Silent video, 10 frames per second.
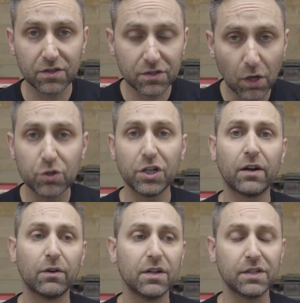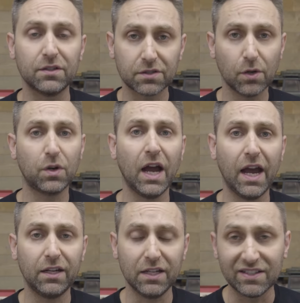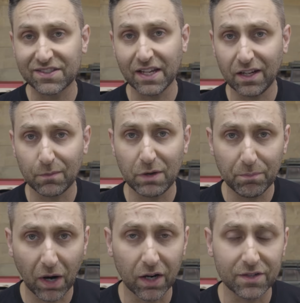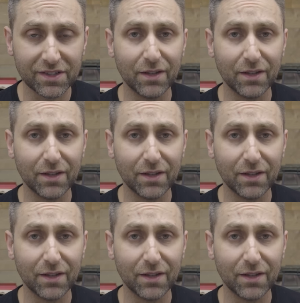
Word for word: so generous and so kind in sending me parts.